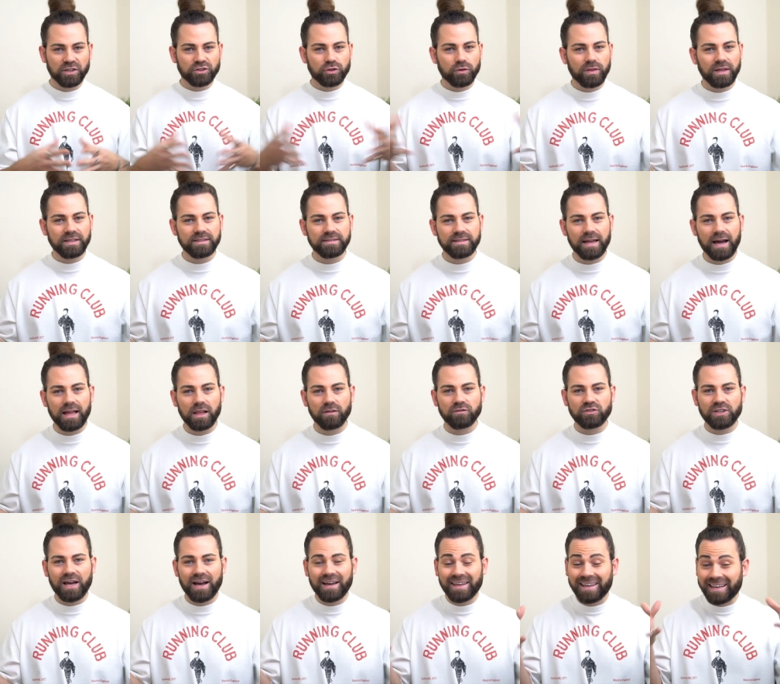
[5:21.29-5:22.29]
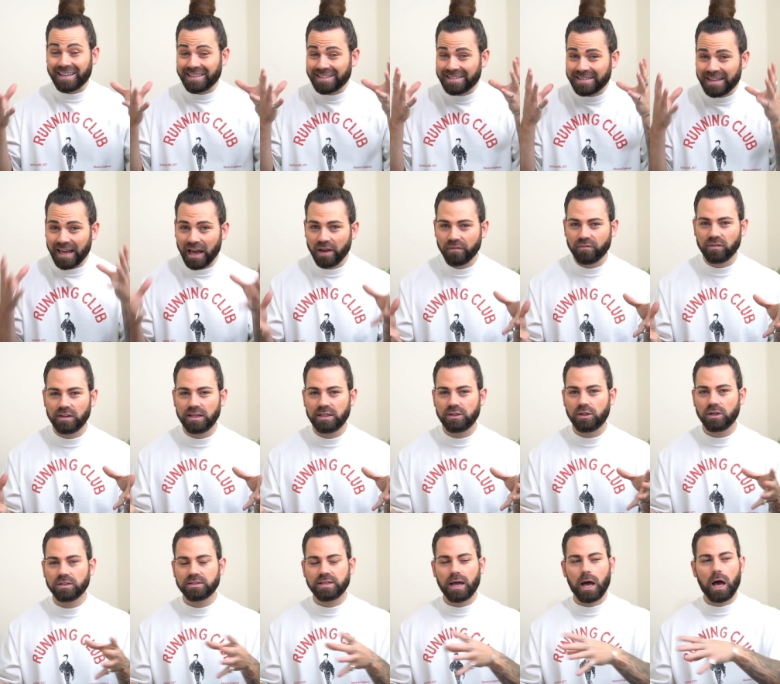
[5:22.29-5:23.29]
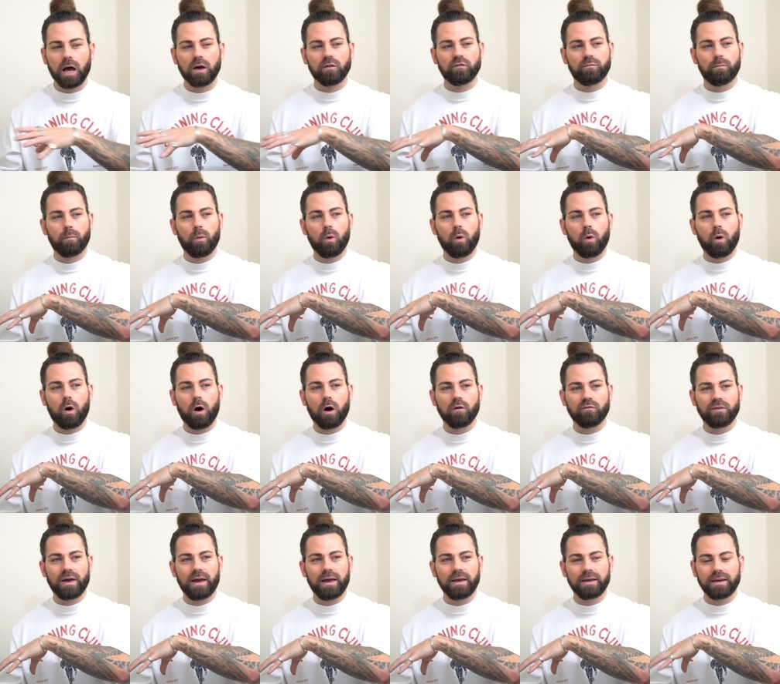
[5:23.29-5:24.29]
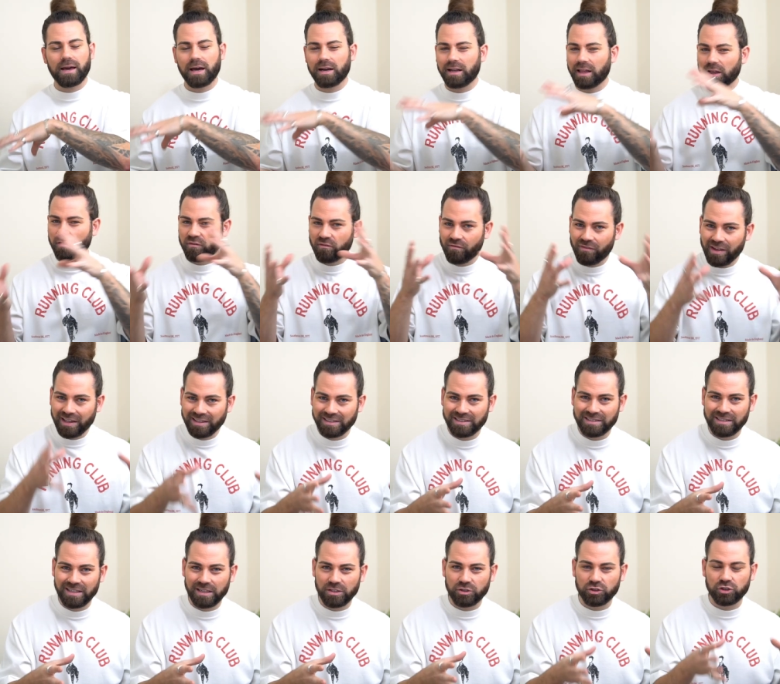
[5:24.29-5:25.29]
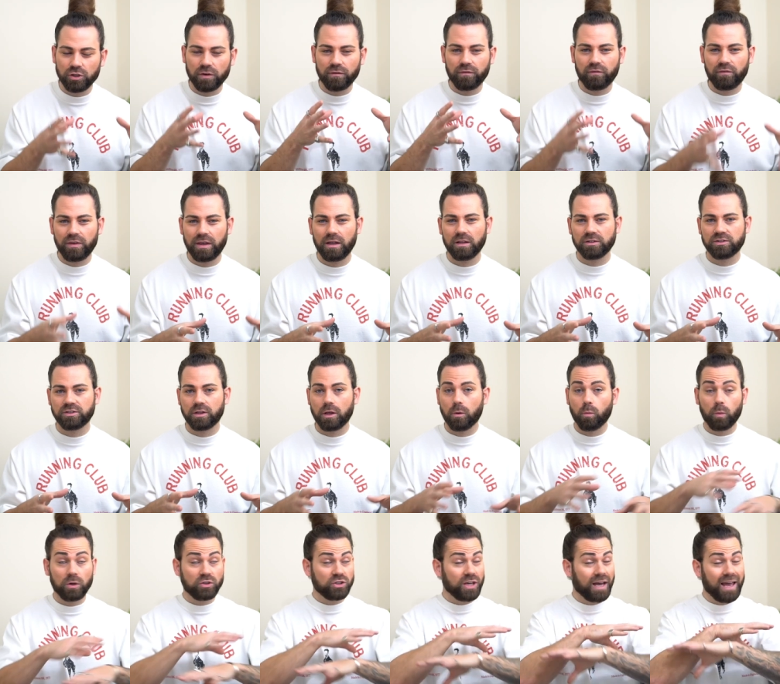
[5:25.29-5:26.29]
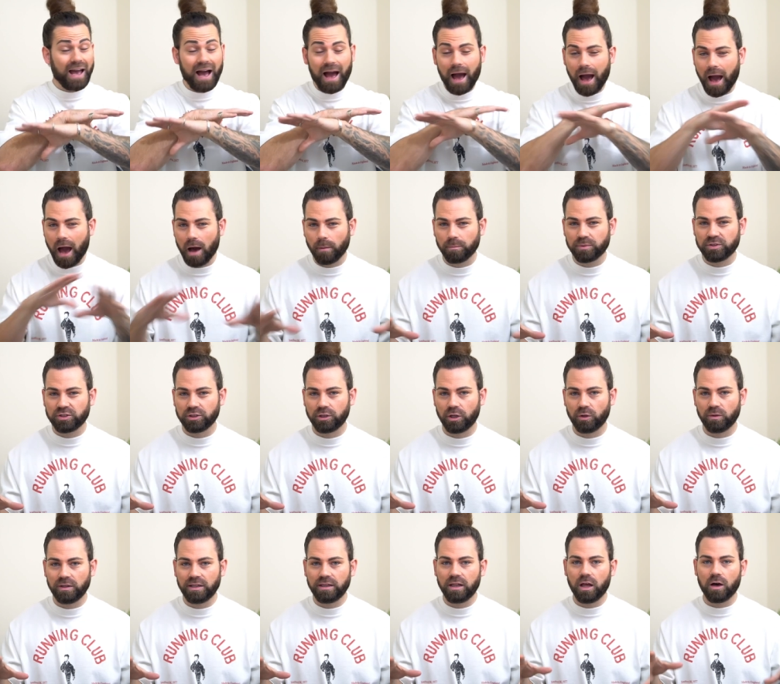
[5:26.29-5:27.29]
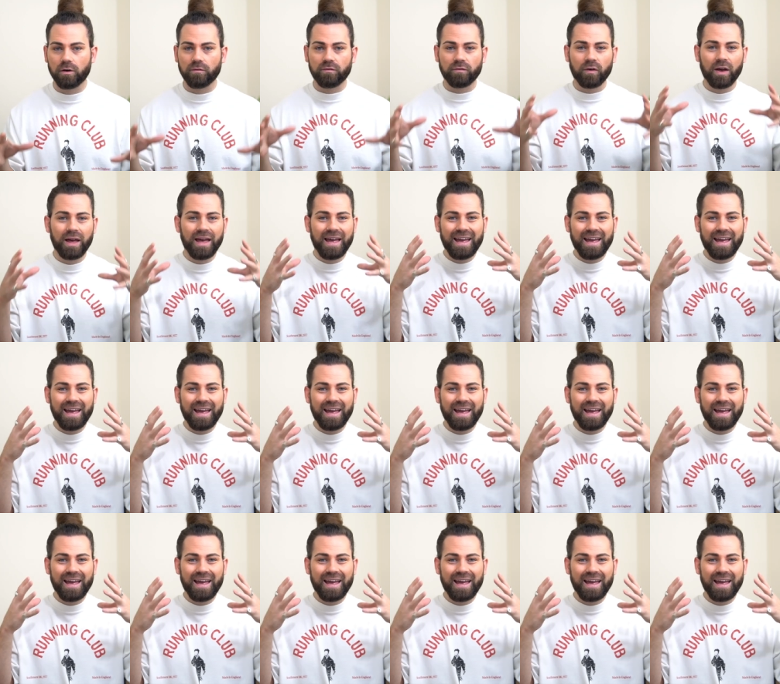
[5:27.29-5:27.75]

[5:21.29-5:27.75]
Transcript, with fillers: So this style of jacket definitely does have more of a kind of like vintage feel to them, which I absolutely love.